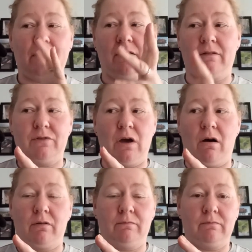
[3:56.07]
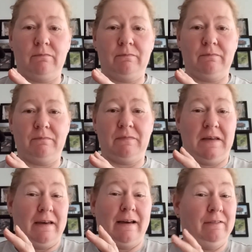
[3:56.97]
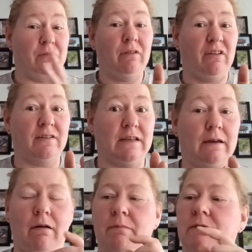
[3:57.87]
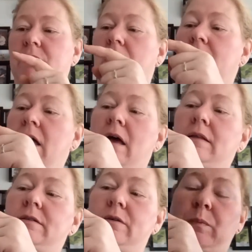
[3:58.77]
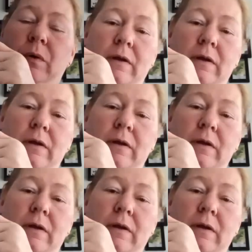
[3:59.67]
of yarn. Yeah, 13 grams of yarn. Do put